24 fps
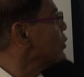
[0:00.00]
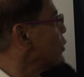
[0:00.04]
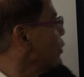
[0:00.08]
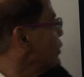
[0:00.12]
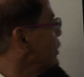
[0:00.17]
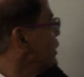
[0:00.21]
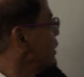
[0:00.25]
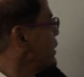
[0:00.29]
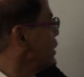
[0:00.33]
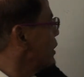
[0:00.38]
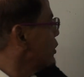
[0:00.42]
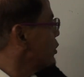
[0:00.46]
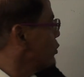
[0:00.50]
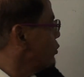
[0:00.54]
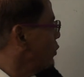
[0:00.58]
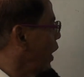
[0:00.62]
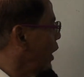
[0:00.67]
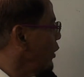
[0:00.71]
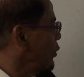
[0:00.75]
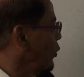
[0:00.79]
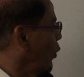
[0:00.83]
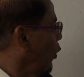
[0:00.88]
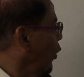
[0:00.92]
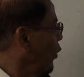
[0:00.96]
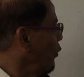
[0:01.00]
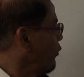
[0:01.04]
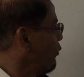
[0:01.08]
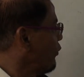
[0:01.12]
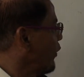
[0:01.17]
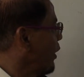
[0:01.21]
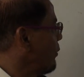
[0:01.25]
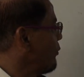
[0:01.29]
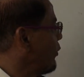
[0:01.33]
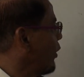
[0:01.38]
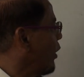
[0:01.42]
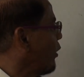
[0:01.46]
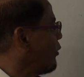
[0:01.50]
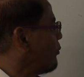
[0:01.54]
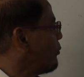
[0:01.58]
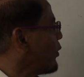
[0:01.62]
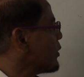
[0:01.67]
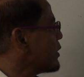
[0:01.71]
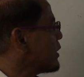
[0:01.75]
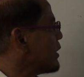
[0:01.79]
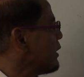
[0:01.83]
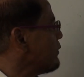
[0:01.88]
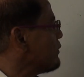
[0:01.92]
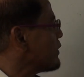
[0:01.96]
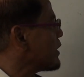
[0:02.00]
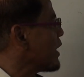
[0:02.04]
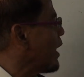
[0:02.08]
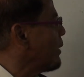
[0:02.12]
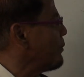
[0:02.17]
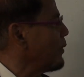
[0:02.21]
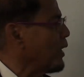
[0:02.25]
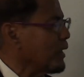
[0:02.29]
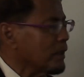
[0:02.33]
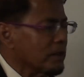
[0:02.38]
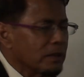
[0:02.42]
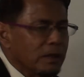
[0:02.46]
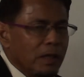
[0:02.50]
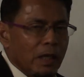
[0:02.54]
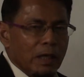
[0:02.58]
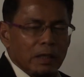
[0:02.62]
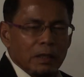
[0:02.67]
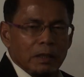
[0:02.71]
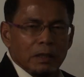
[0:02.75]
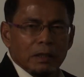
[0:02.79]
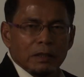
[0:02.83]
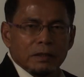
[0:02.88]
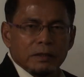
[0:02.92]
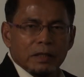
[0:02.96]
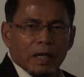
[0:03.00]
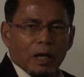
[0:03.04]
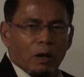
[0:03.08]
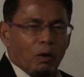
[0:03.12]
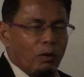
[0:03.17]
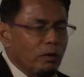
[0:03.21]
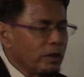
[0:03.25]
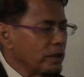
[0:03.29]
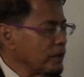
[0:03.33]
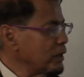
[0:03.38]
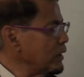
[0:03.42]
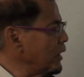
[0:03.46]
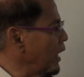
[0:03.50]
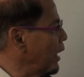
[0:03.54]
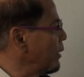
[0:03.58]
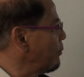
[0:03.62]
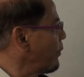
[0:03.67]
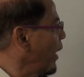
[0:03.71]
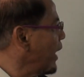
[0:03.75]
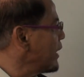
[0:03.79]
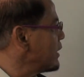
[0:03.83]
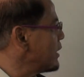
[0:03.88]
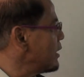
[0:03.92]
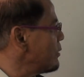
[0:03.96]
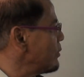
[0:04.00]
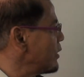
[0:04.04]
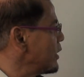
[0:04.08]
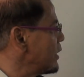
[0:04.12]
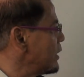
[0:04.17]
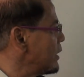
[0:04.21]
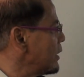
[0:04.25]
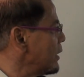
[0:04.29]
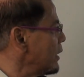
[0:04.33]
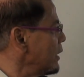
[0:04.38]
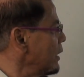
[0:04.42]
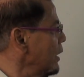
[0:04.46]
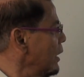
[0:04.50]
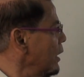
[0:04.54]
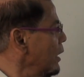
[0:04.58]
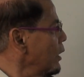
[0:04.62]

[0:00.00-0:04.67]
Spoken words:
So this is where the whole framework of positive Islamic psychology and Thai CBT.